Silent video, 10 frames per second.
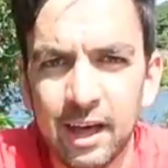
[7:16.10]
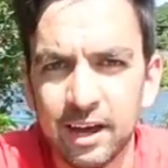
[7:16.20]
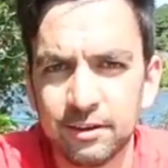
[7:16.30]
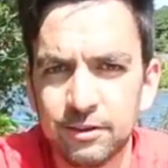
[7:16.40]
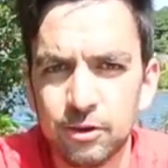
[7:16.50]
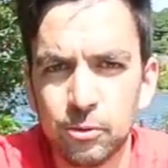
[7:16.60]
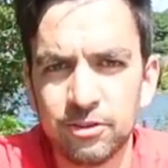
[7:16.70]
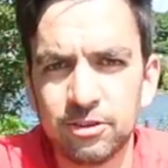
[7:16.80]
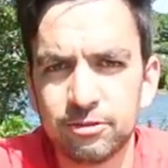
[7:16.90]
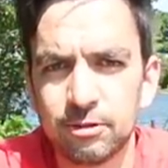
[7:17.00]
Had a few
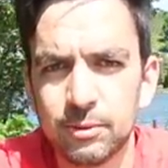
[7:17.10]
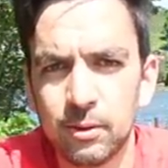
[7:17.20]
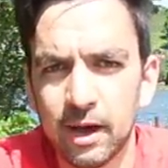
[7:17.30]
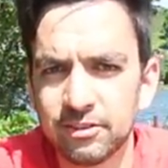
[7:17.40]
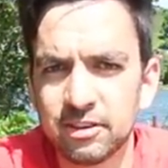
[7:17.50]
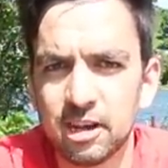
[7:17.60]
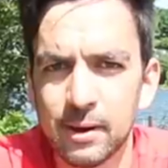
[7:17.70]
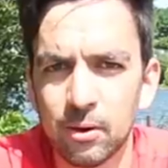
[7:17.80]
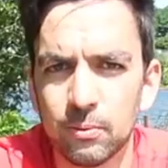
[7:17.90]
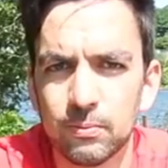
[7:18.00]
questions from you asking
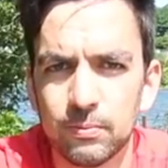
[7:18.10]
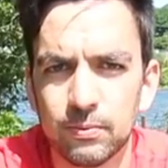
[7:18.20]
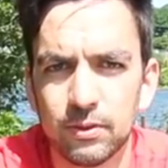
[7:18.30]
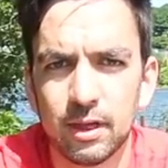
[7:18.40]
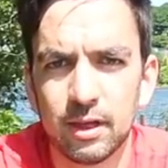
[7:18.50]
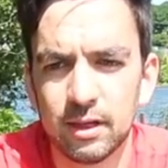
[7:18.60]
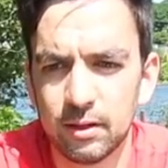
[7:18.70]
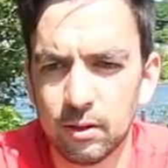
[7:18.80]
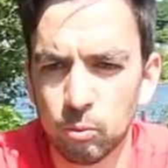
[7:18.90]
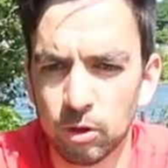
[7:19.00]
about
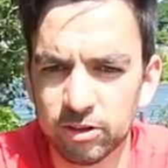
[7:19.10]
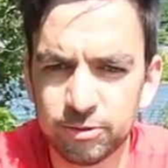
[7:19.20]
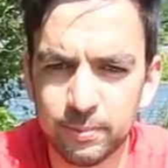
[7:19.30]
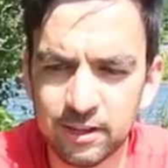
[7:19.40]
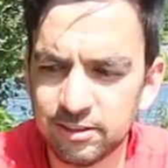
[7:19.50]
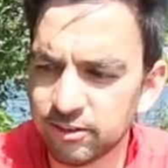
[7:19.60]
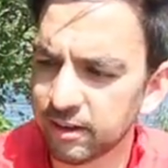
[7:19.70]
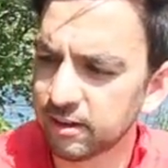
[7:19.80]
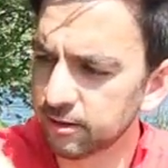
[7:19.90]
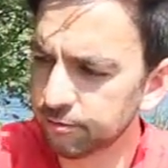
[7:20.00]
what the space is
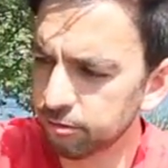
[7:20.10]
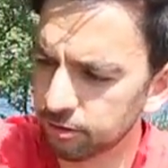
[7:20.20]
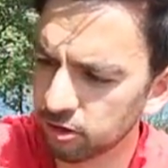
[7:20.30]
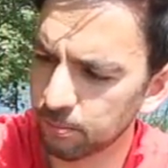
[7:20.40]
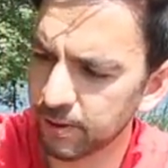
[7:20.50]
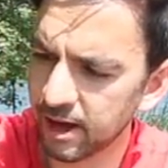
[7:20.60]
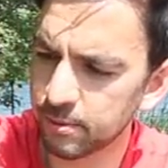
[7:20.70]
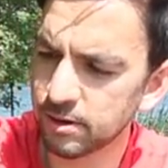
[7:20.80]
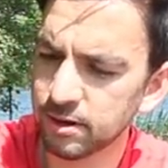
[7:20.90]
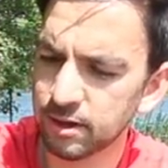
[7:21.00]
like in the front
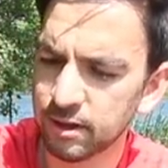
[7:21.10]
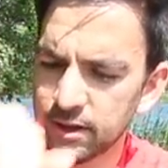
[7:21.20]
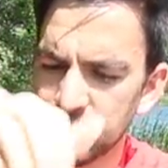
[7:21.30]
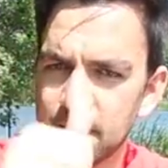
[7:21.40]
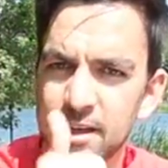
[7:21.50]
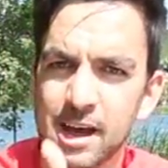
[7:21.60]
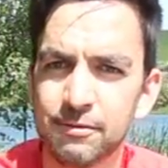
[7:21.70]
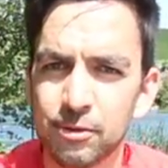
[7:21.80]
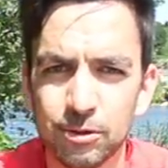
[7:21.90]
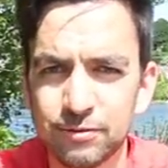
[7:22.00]
compartment, and
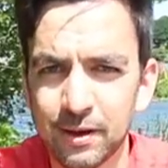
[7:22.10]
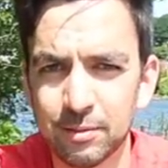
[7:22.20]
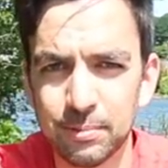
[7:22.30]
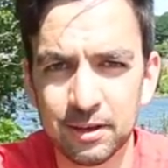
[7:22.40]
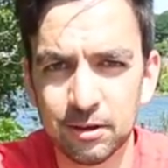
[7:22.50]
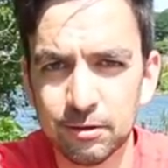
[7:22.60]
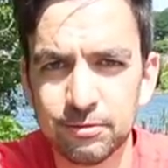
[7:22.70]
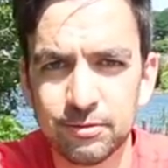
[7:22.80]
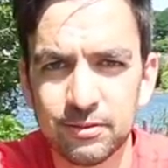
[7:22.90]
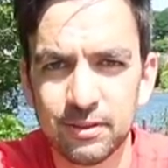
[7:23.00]
I've always found it big
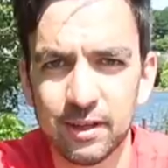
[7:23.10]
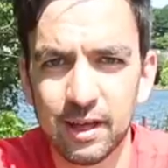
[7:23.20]
enough.